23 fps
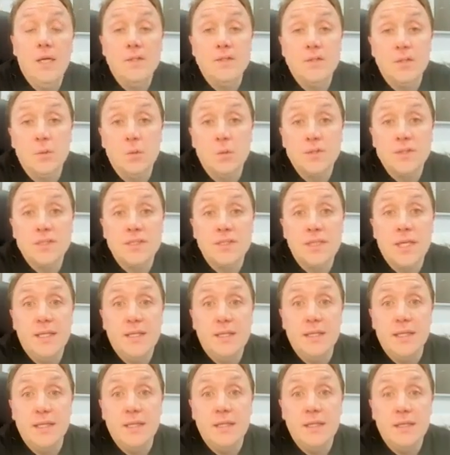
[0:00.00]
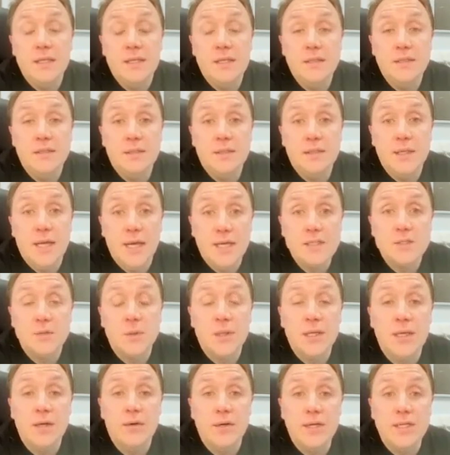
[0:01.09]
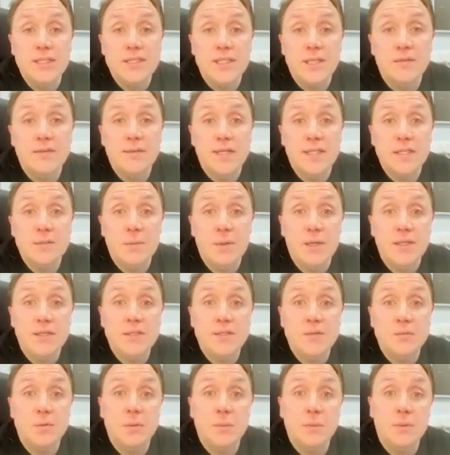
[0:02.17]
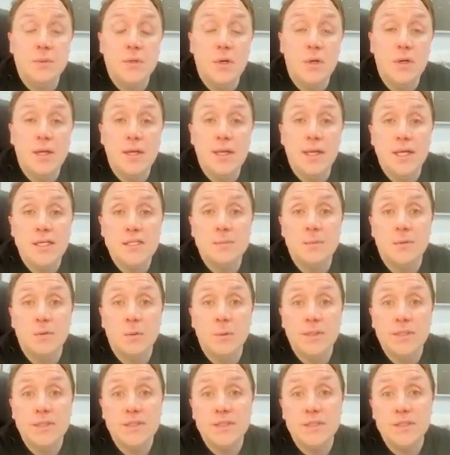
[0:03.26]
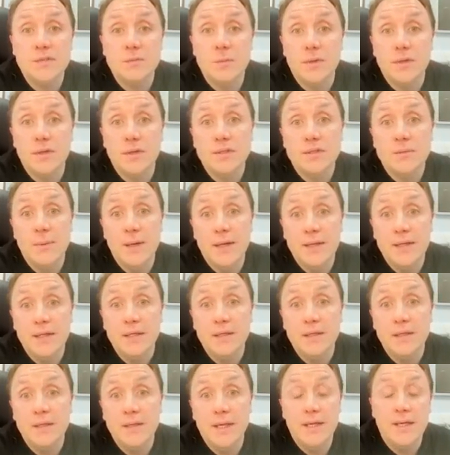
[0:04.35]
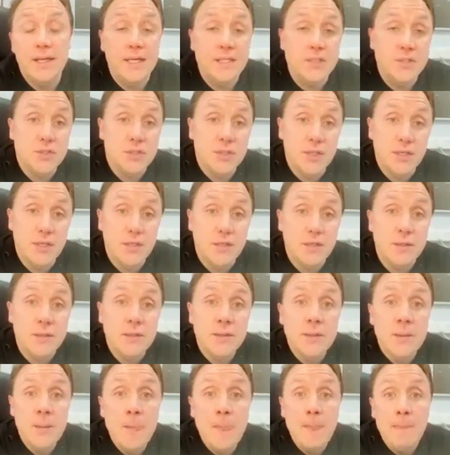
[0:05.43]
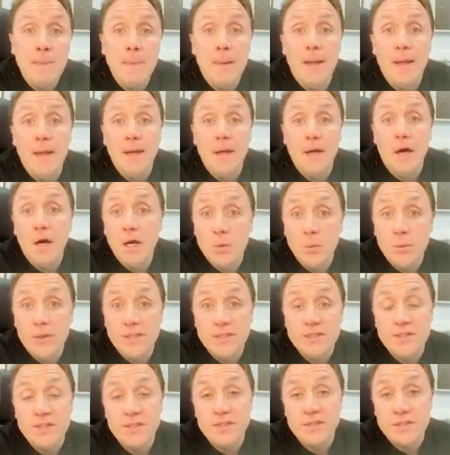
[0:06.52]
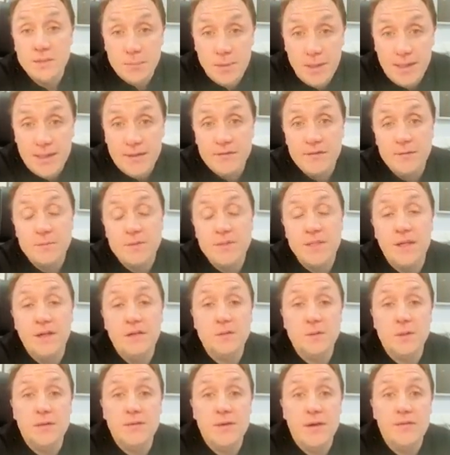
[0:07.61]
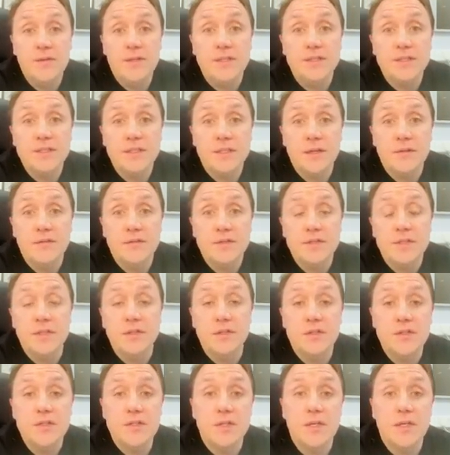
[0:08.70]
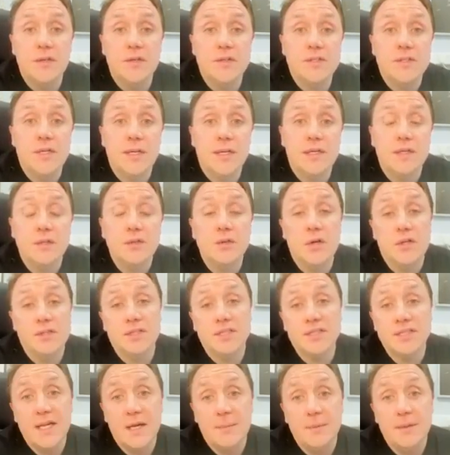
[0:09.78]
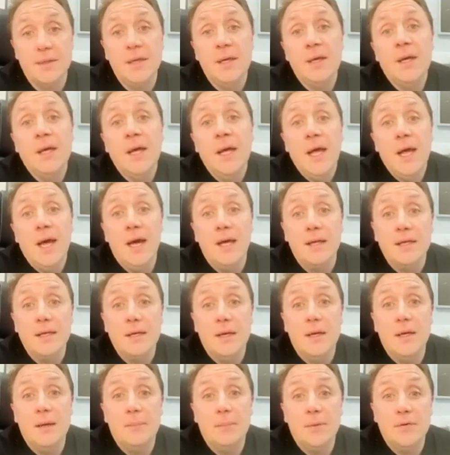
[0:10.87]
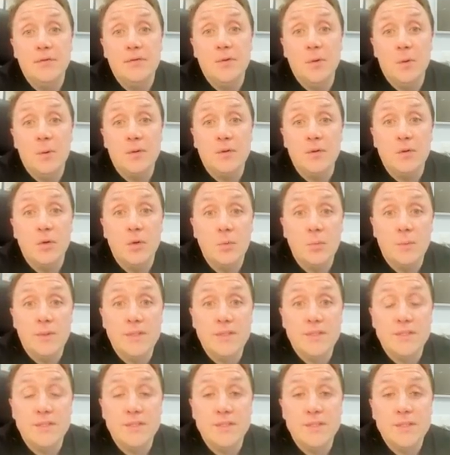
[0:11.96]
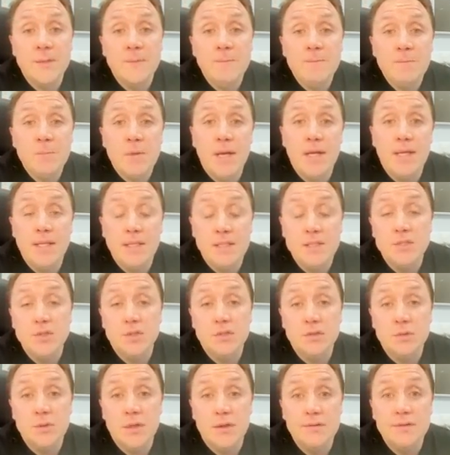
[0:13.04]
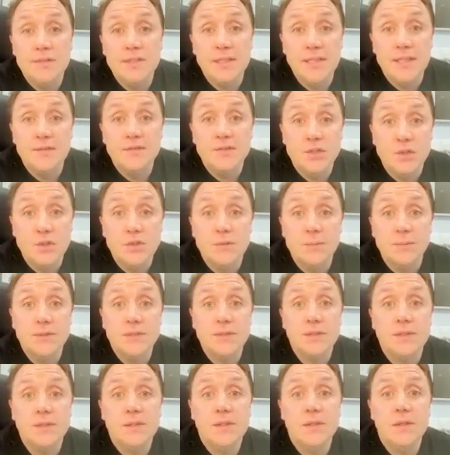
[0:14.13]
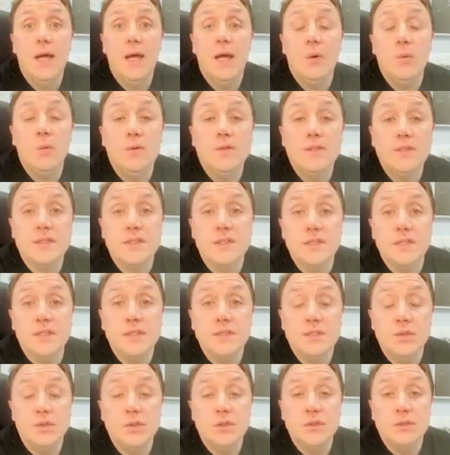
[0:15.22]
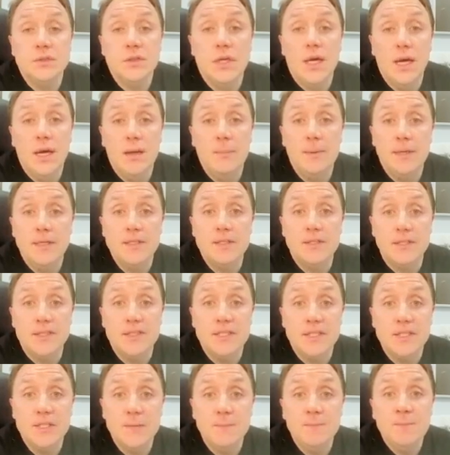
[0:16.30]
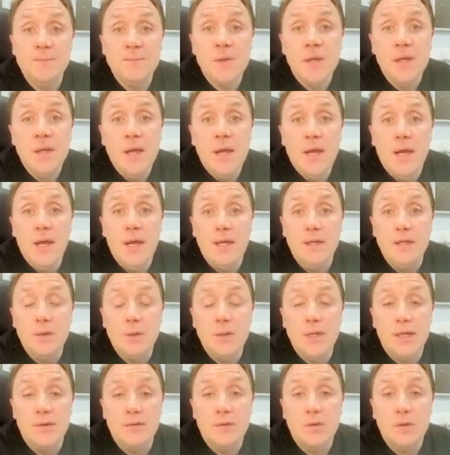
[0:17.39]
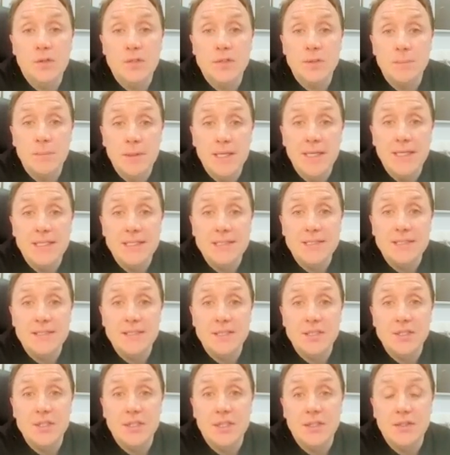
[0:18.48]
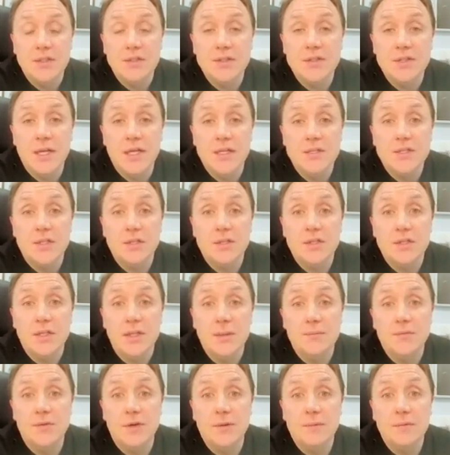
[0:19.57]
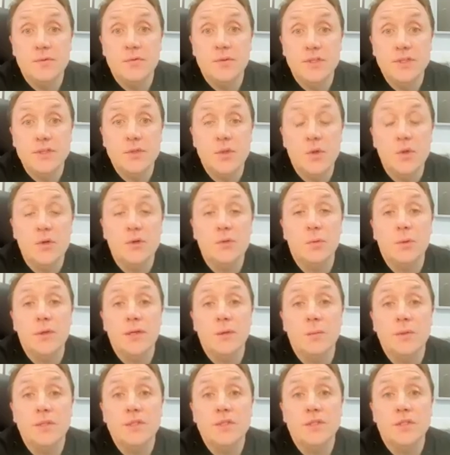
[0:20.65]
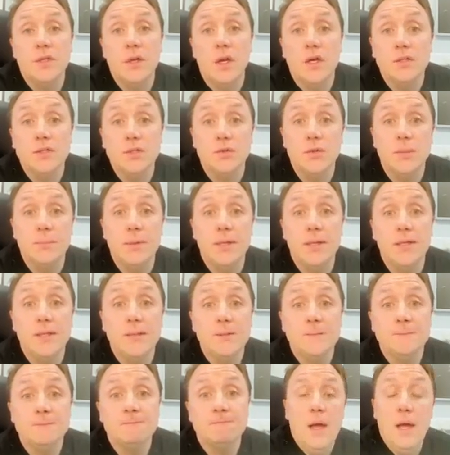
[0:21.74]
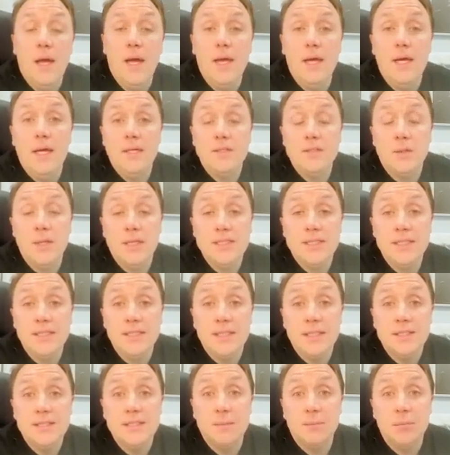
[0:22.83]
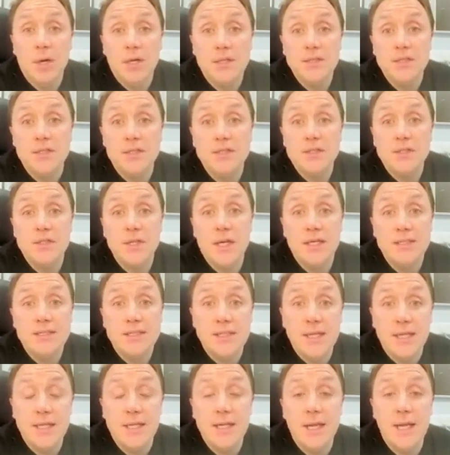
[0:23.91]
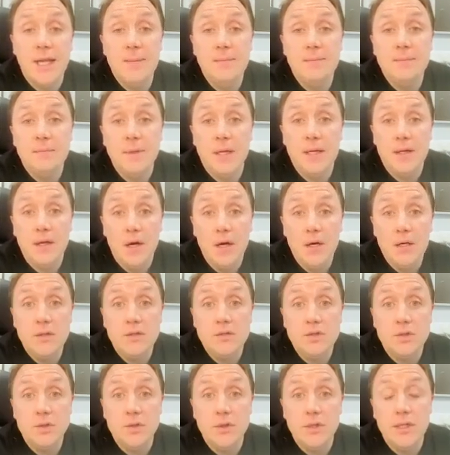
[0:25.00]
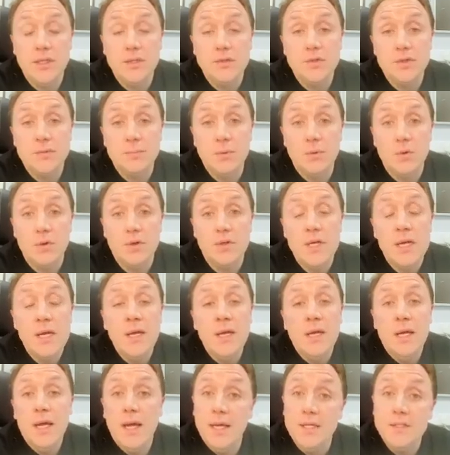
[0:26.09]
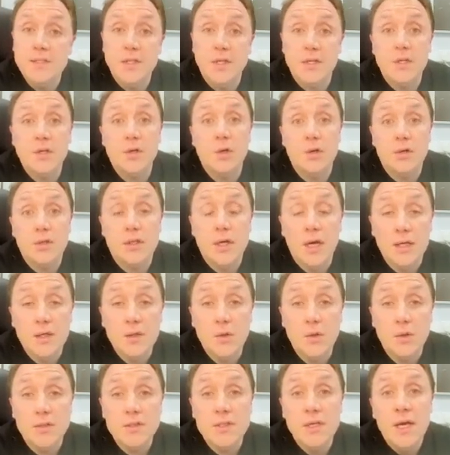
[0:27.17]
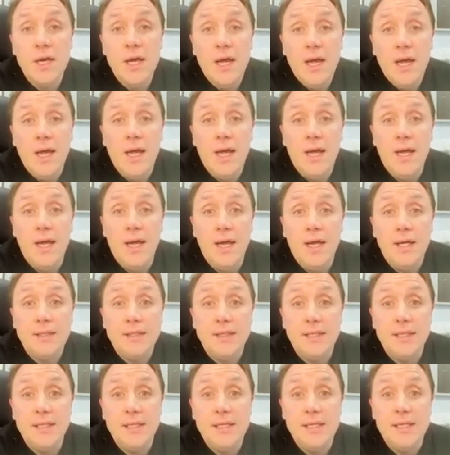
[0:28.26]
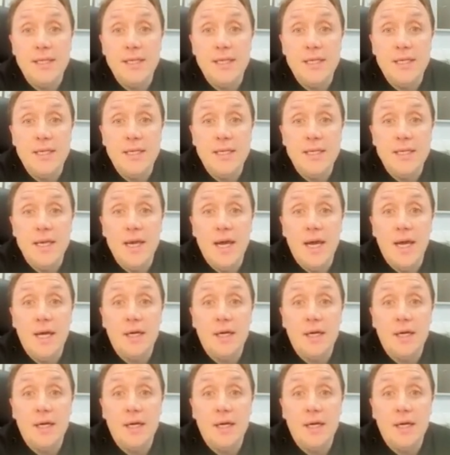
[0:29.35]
So once then the actual hearing itself takes place, we will call any expert witnesses, whether it's medical, an engineer, eyewitnesses, the plaintiffs themselves will give evidence, and obviously the other side are entitled to cross-examine and bring forward their own witnesses, and then the judge will obviously give judgment. Once the judge makes the decision, you can of course appeal this decision, and there's certain time frames for each court within which to lodge your appeal. So that's it. That's the process to take a claim in Ireland through the Injuries Board, Circuit Court and High Court. The